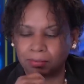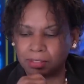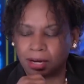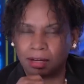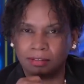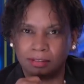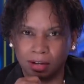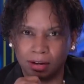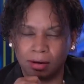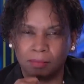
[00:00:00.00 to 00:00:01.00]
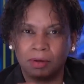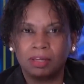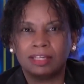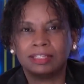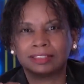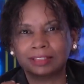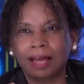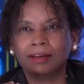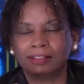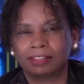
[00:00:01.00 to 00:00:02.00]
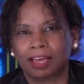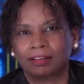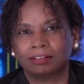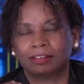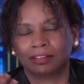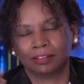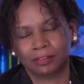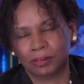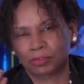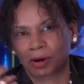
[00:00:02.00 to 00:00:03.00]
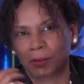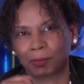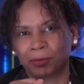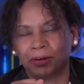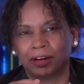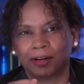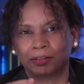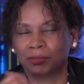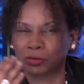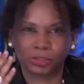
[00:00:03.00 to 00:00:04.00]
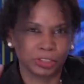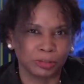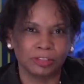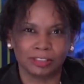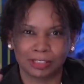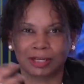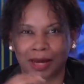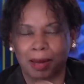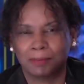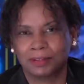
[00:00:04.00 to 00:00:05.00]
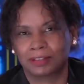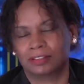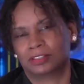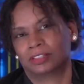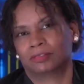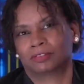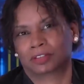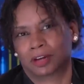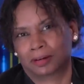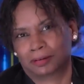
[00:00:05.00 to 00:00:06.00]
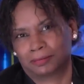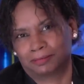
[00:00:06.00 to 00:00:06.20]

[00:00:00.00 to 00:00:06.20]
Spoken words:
beyond dumb, is not exactly, you know, as Robert pointed out, the most serious thing happening in the city of Chicago.